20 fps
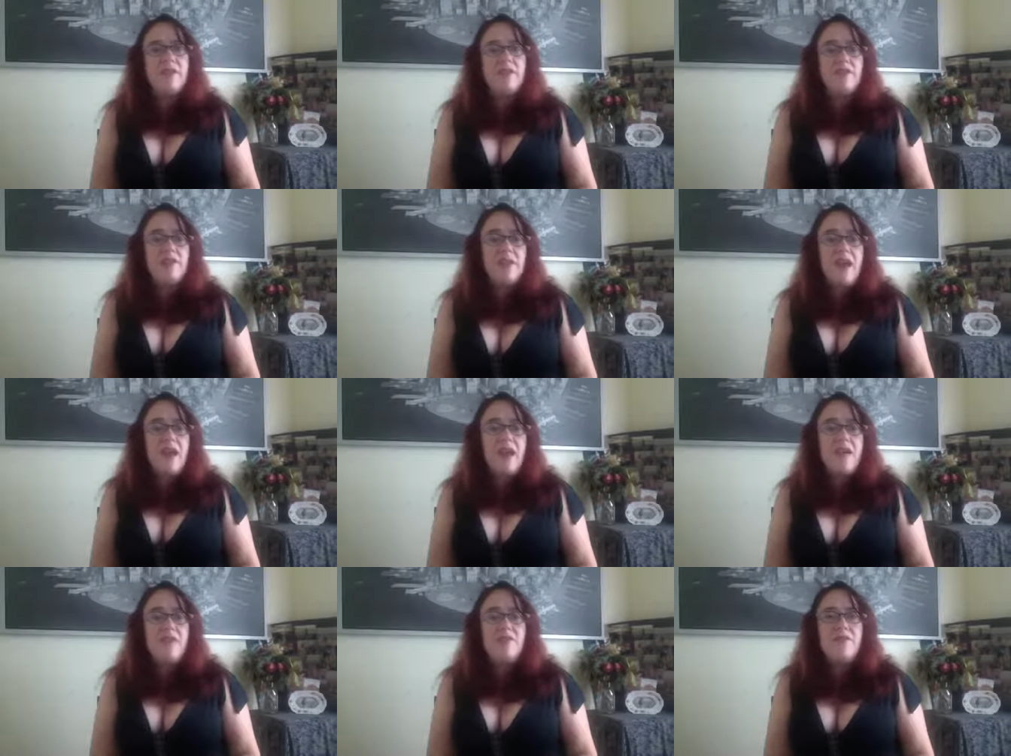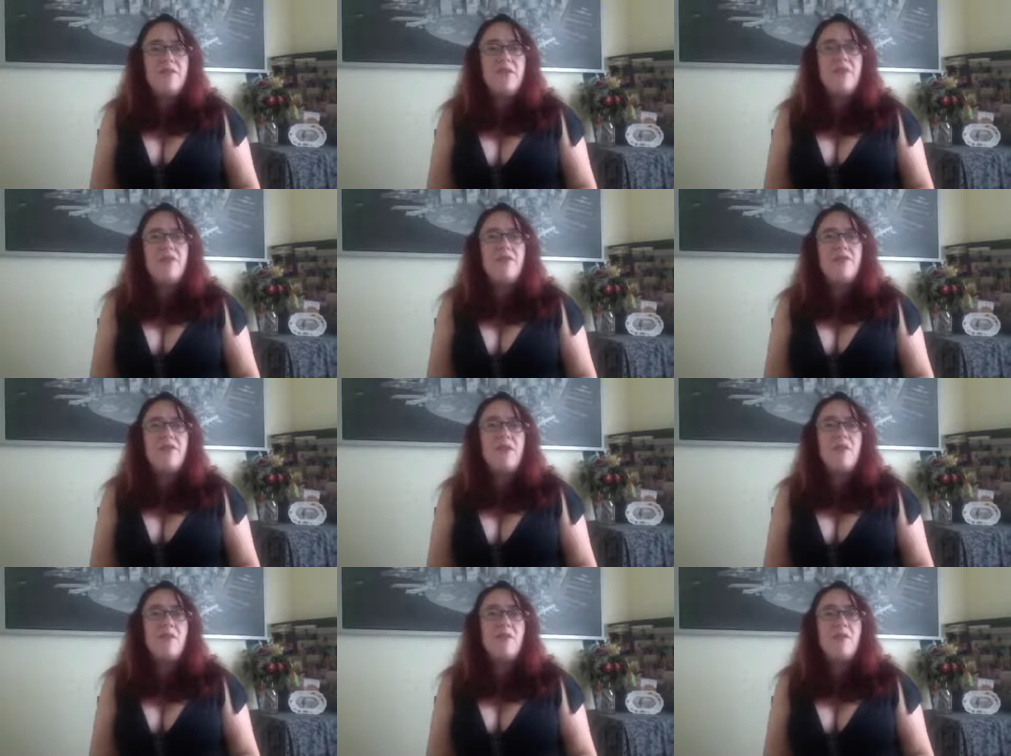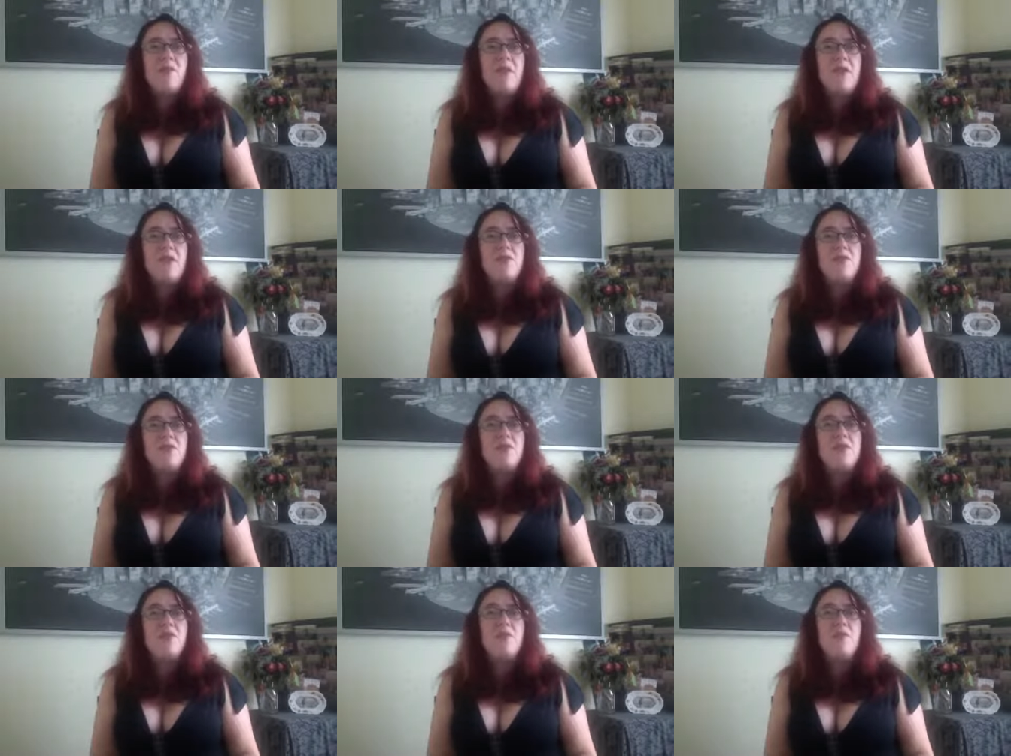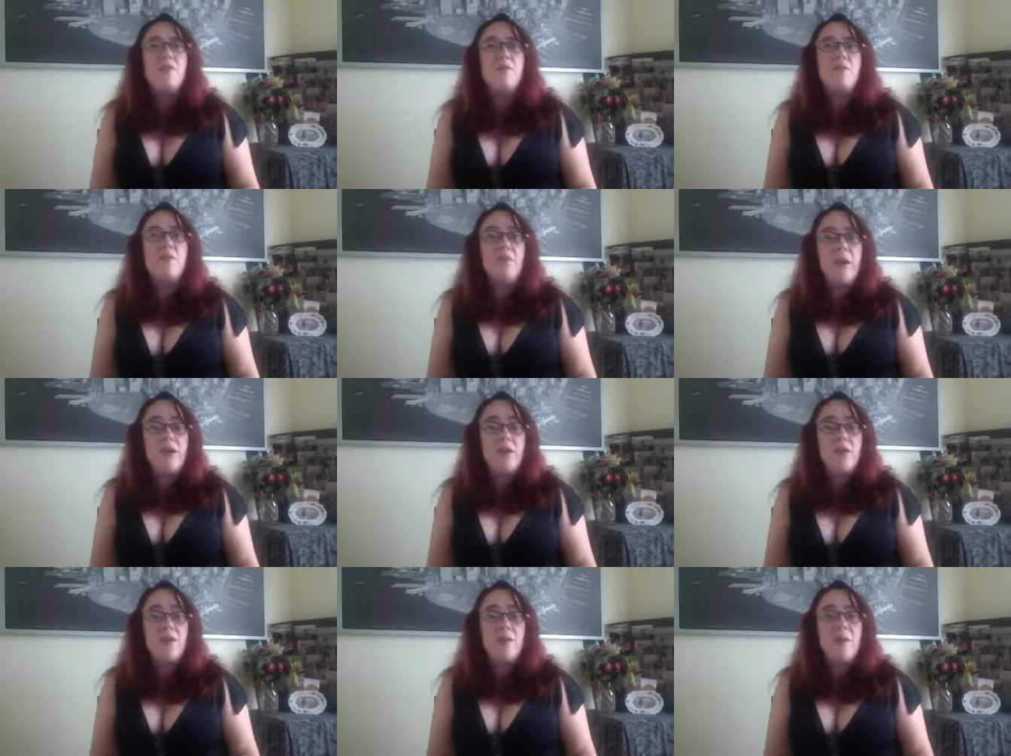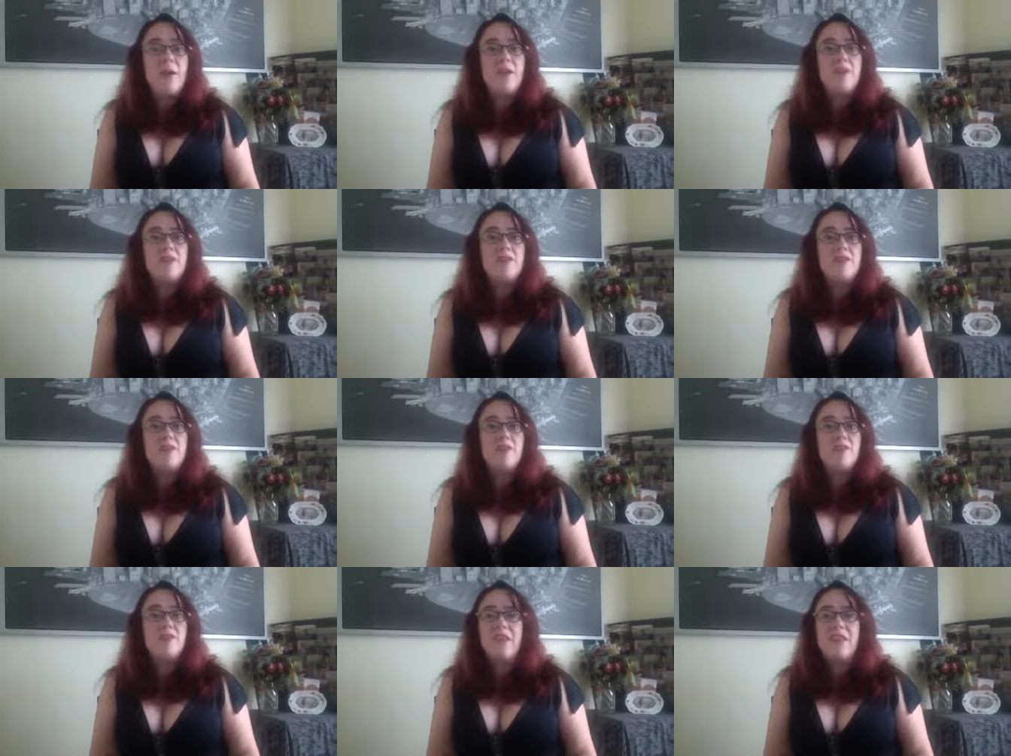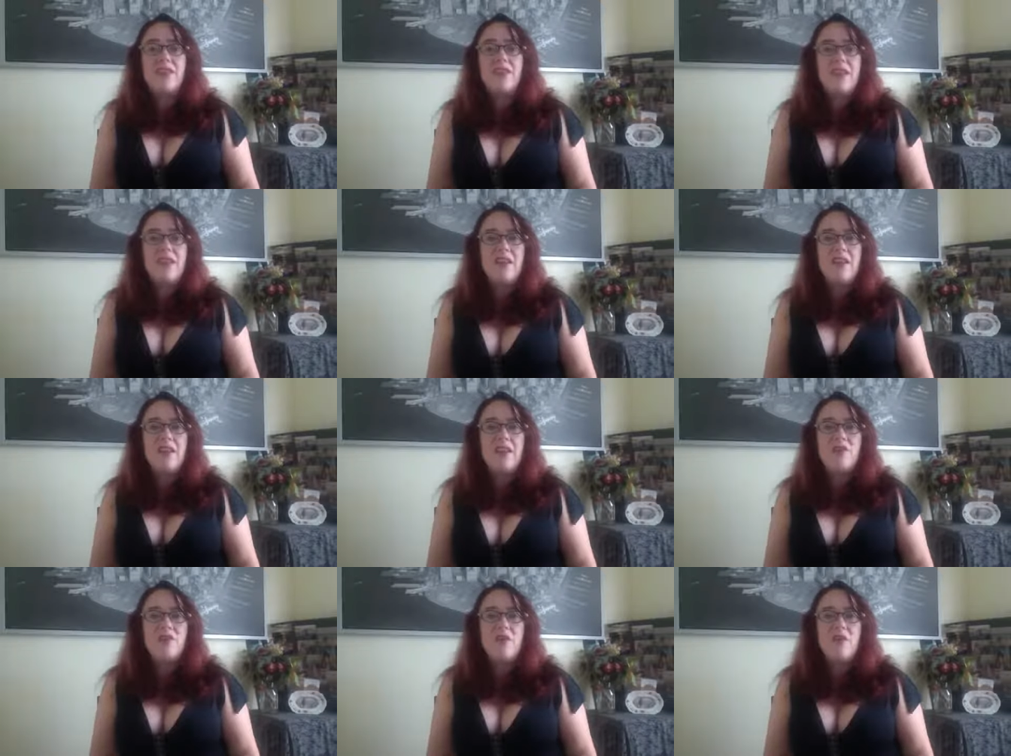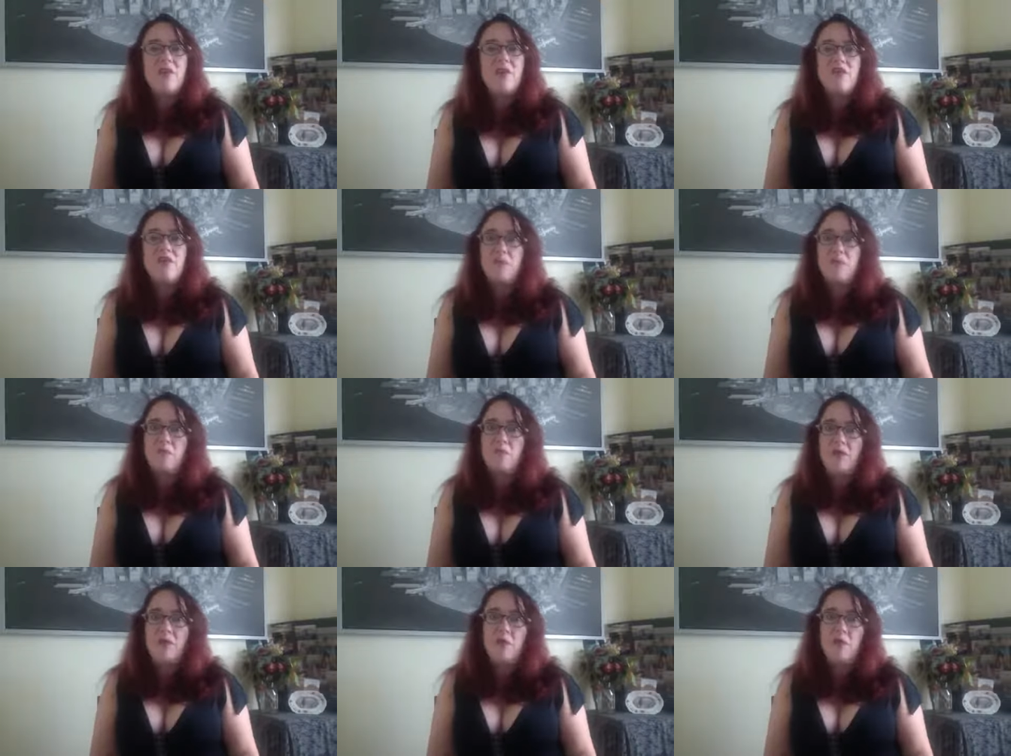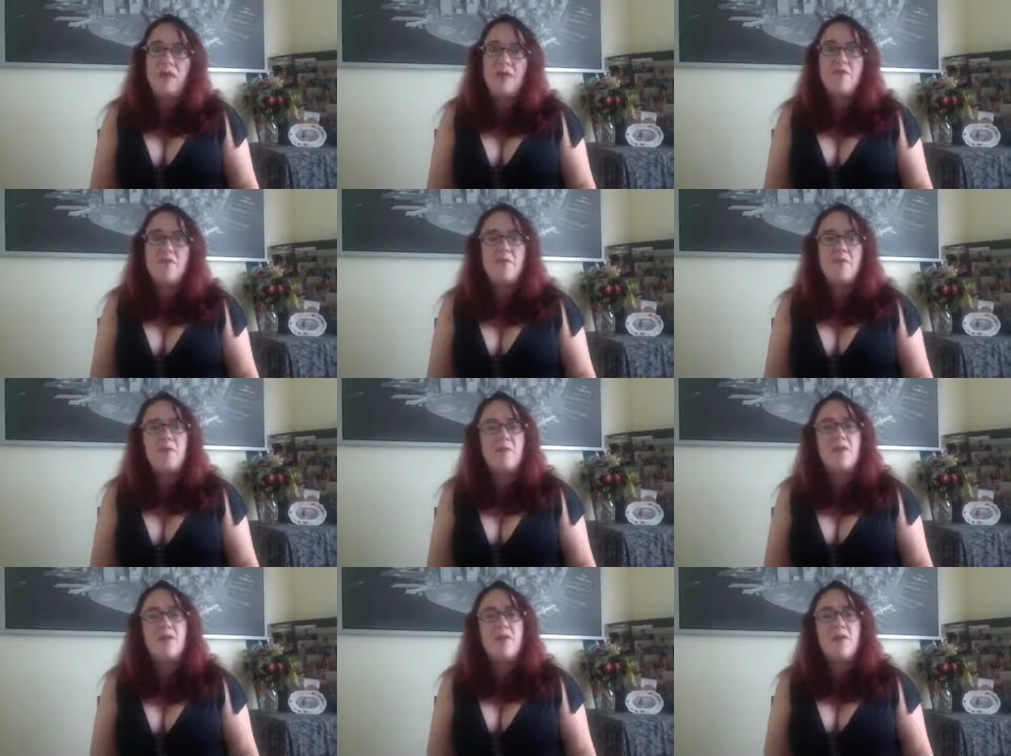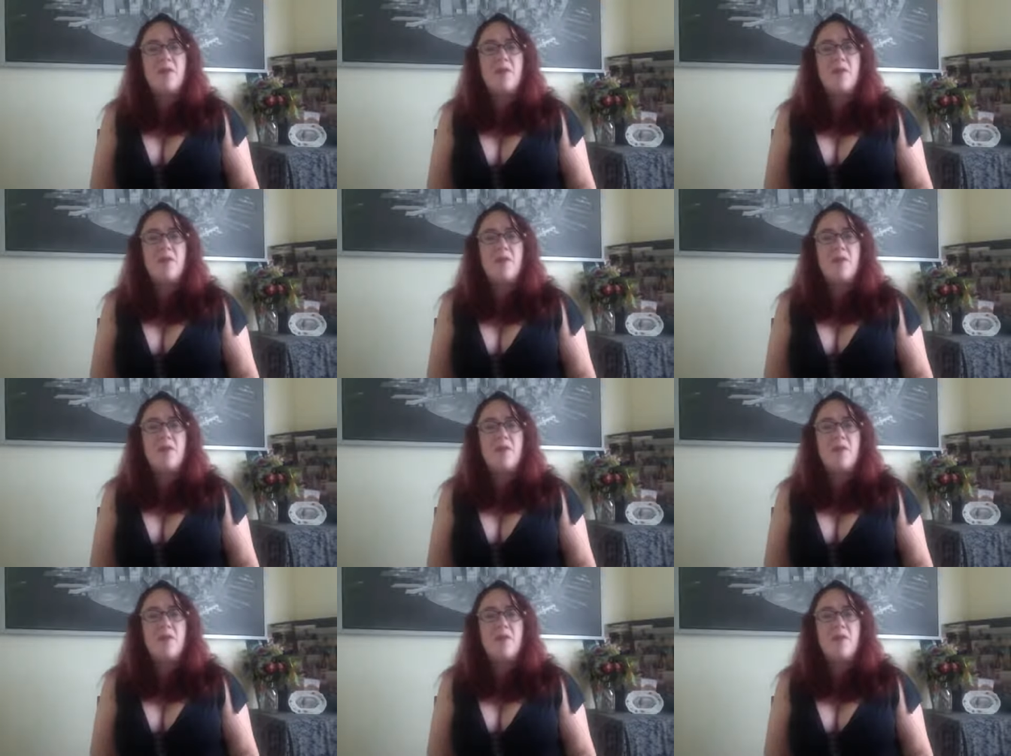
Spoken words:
The kind of love that will make you feel better about yourself, not the kind of love that you have to run away from,